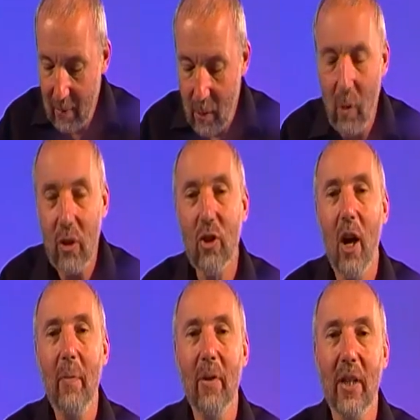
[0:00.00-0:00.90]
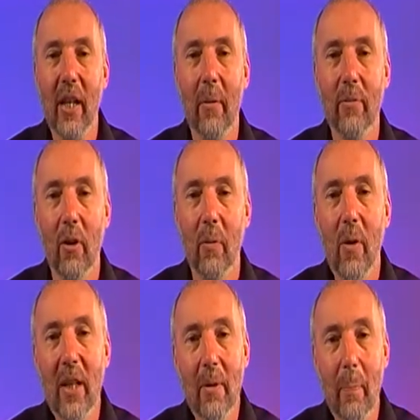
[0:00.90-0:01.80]
But what tribe does he come from?
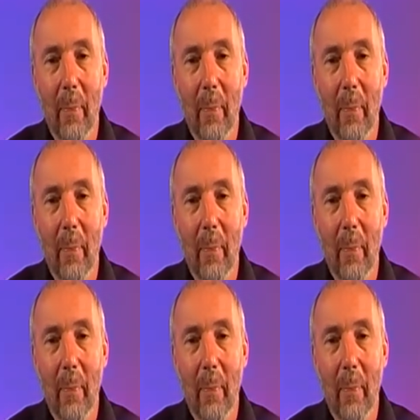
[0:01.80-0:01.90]
Well, he's a